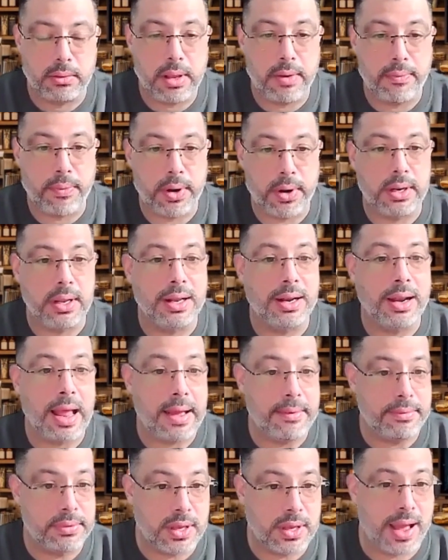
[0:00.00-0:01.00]
different
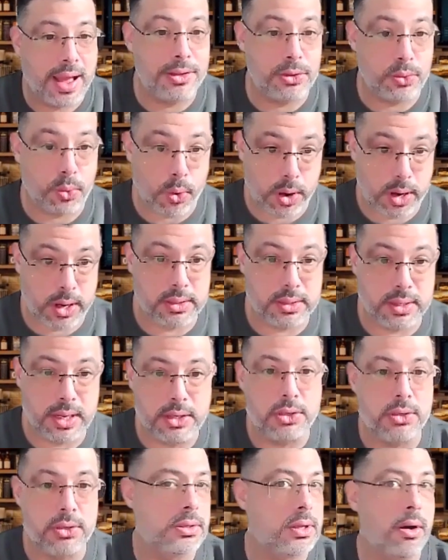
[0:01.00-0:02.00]
life science
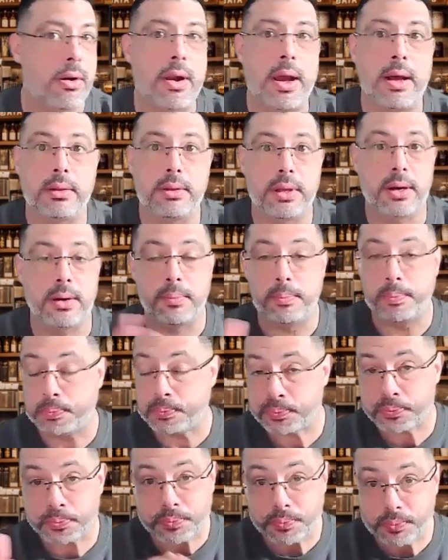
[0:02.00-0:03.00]
organizations that are out there
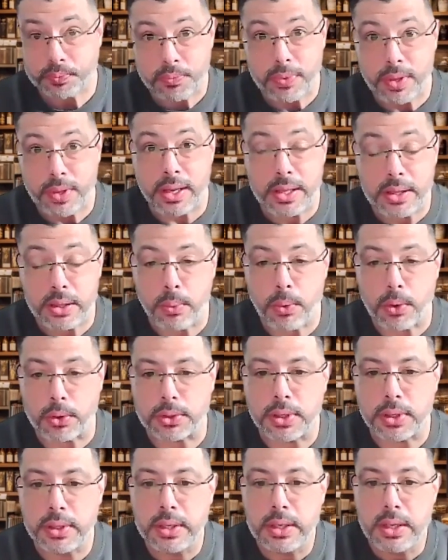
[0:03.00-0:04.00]
in the
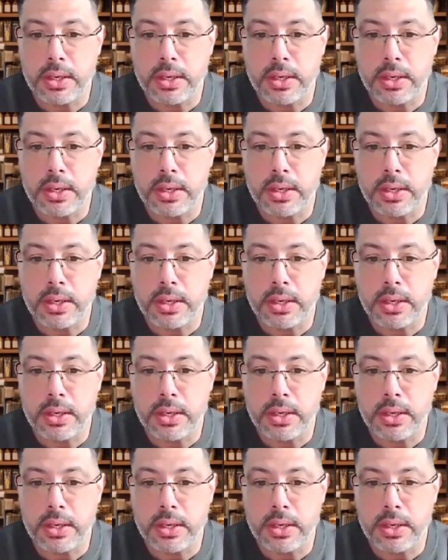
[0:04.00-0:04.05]
world.